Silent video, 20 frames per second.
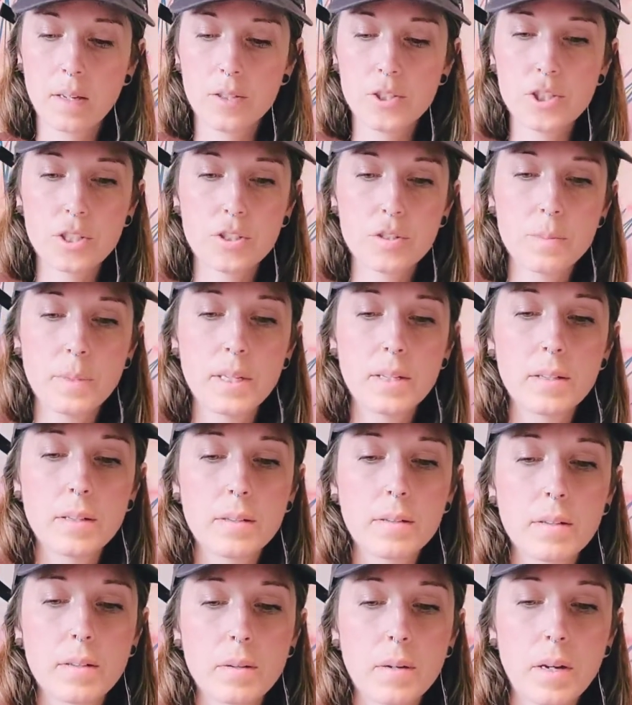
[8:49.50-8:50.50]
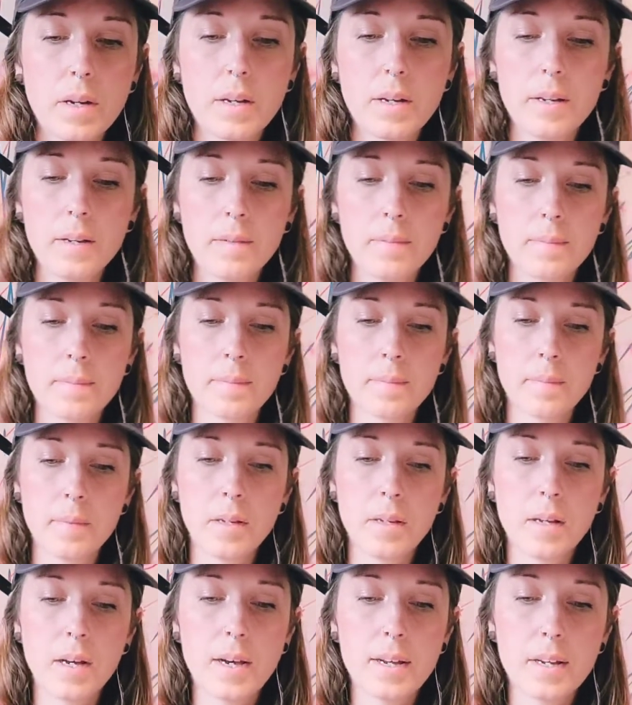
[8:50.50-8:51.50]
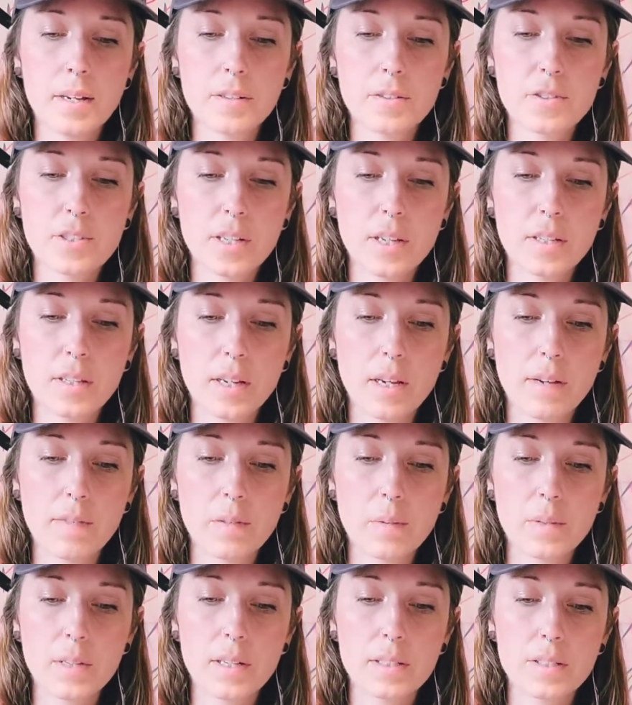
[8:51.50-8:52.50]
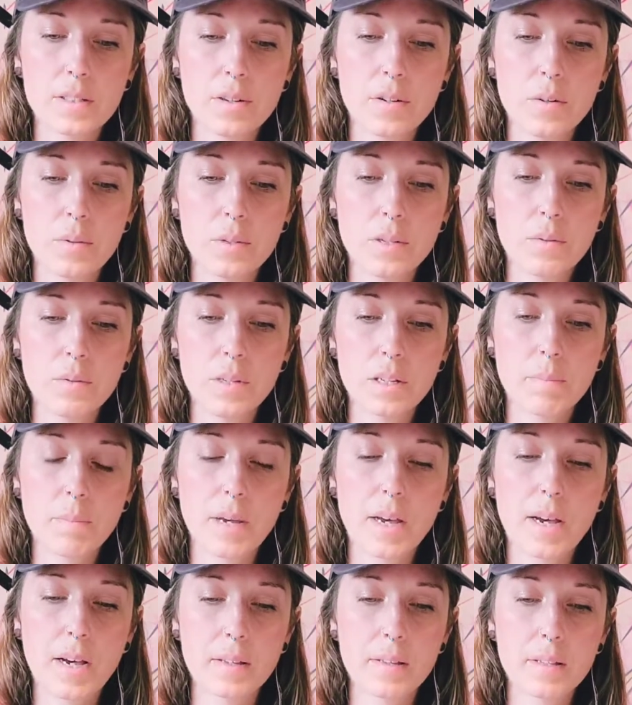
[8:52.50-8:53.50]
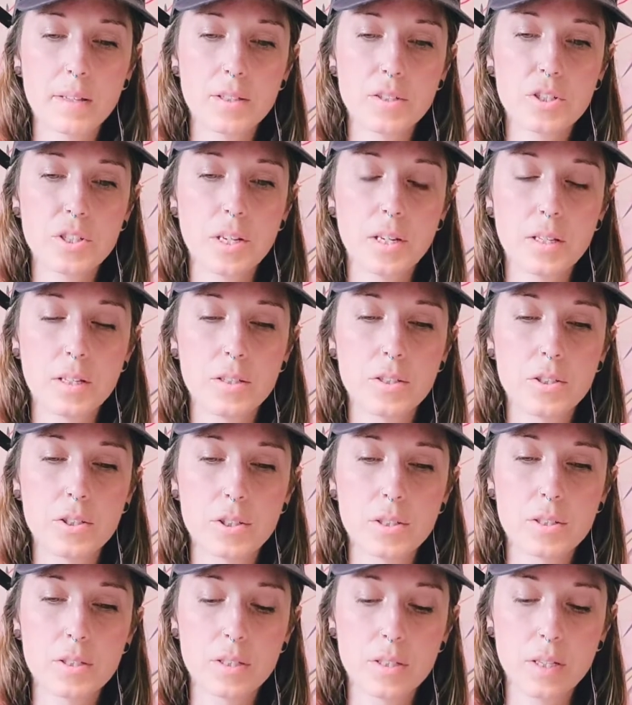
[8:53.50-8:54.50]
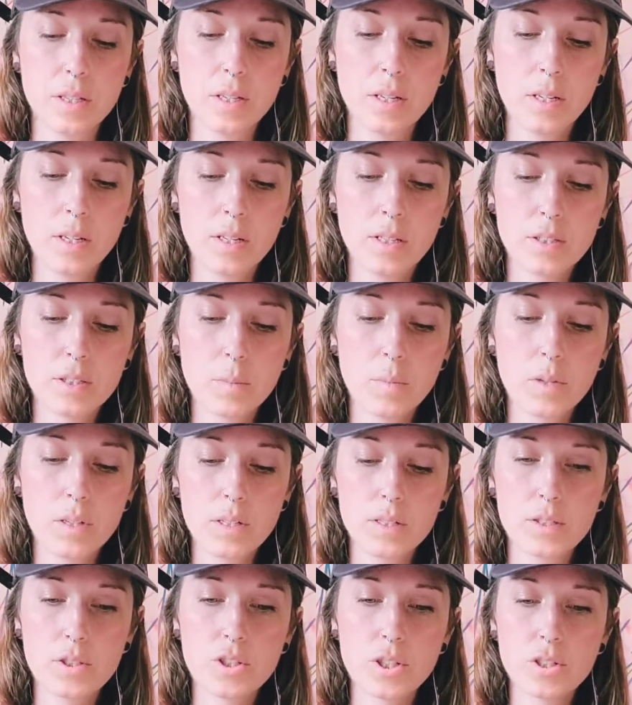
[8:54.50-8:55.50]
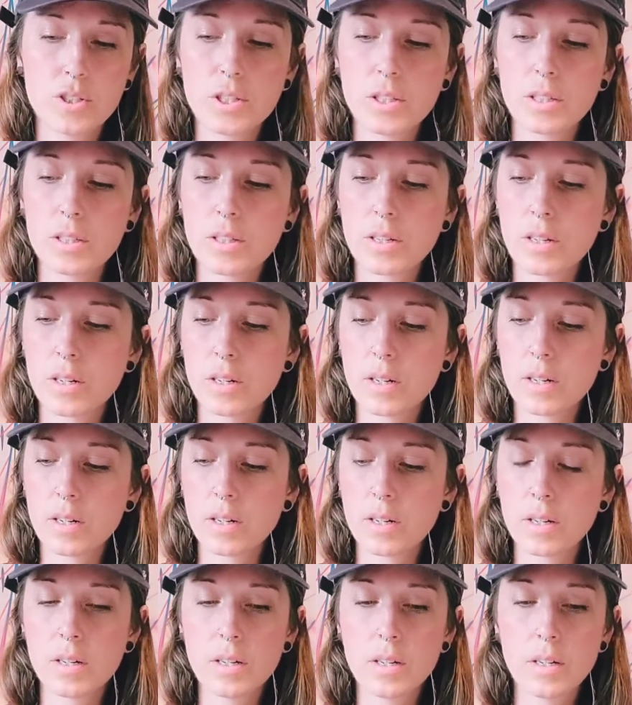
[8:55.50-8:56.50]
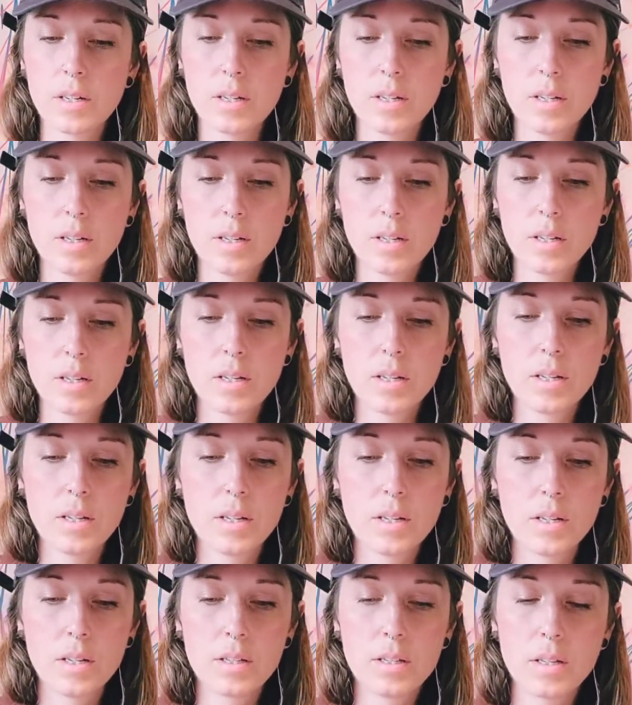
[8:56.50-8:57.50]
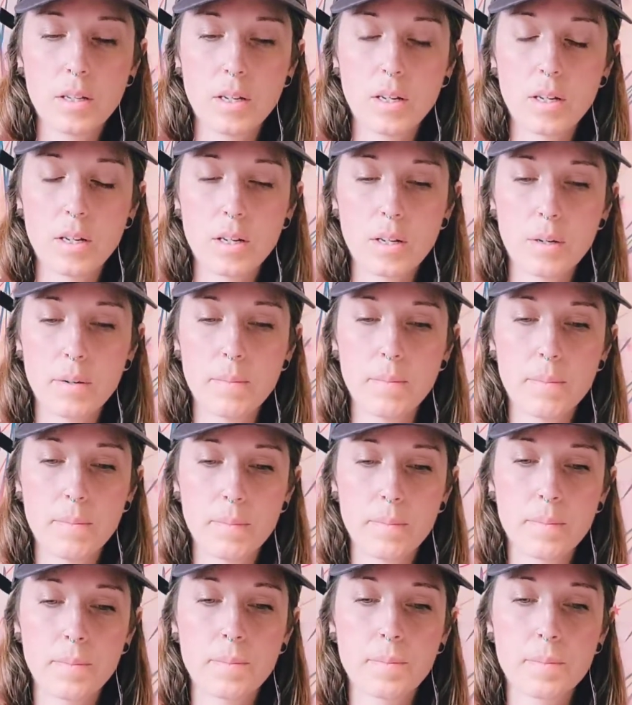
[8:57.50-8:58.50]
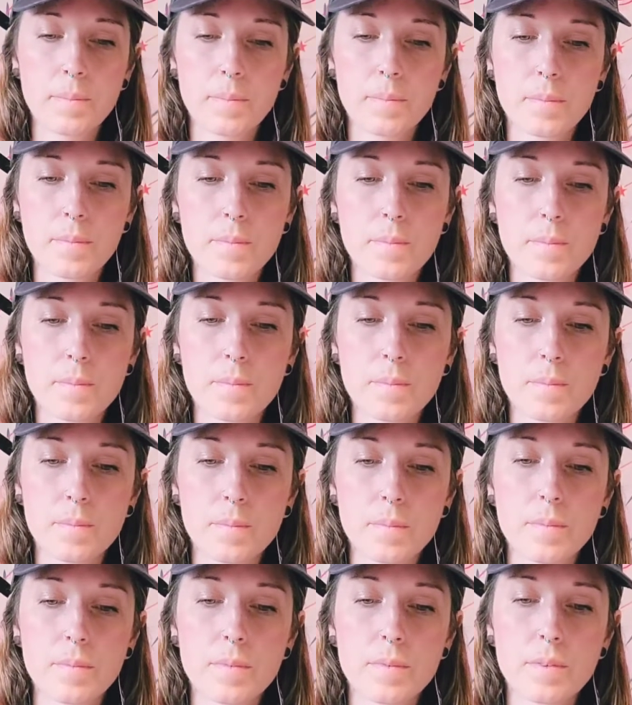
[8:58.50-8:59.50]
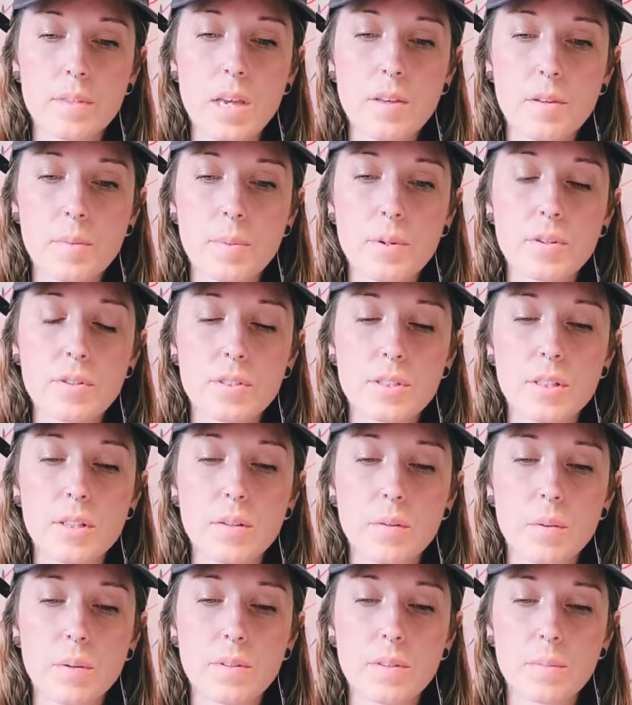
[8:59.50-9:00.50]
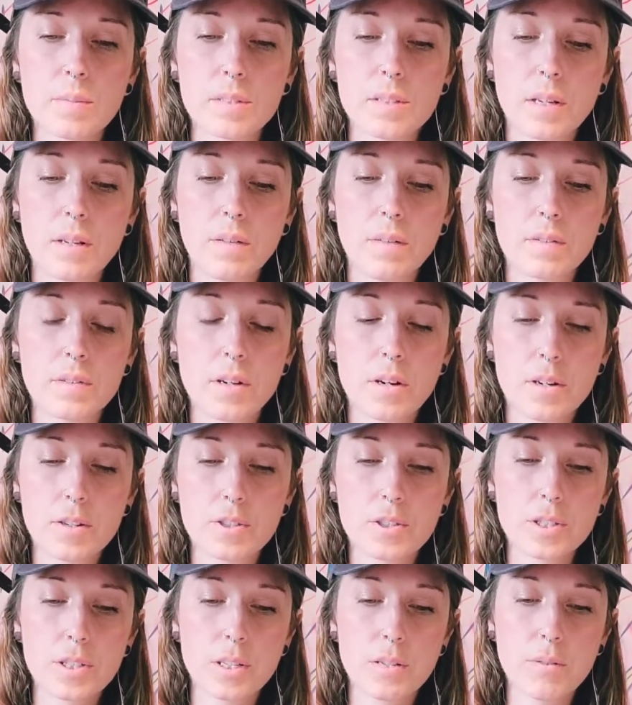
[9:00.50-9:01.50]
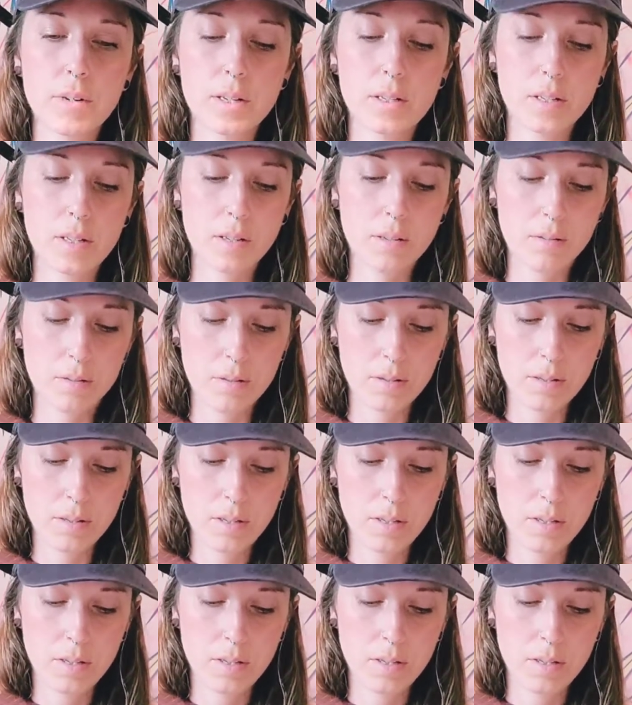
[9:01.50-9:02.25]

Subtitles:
Judgment, okay? I understand that everyone has their own unique path and challenges. Someone is judging their the other person or themselves harshly right now.